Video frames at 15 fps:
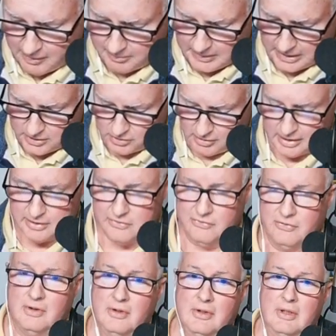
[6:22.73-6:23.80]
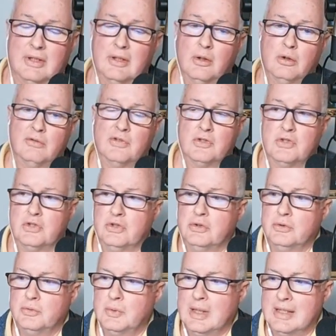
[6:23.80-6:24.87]
going to transfer over
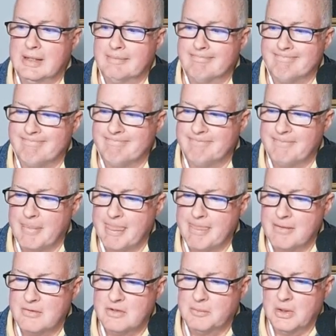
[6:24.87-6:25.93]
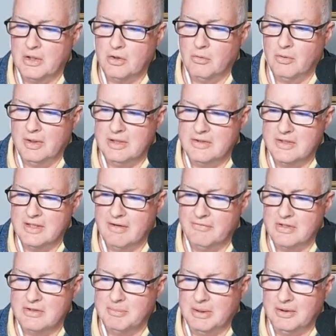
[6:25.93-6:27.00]
to some of the corny stuff
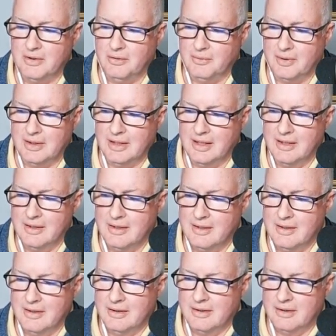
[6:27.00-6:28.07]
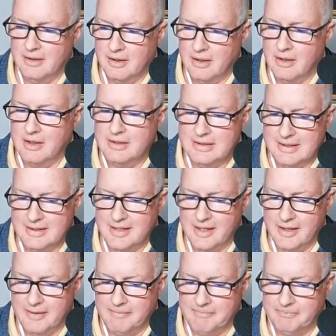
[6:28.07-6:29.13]
that's been going on
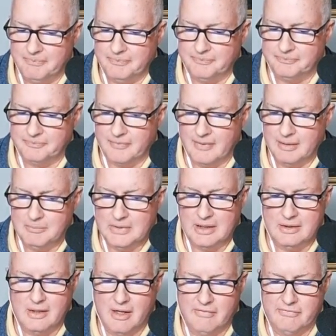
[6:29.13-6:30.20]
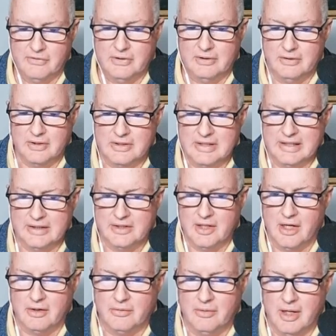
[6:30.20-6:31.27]
today. Getting off the
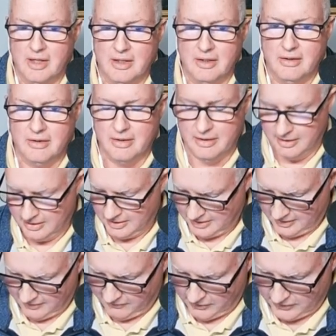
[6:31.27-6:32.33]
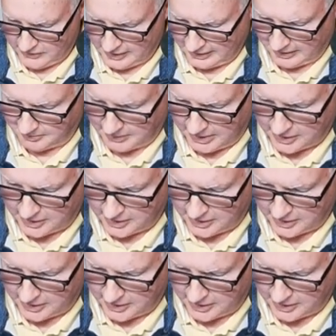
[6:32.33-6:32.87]
TikTok ride here for a second, I'm going to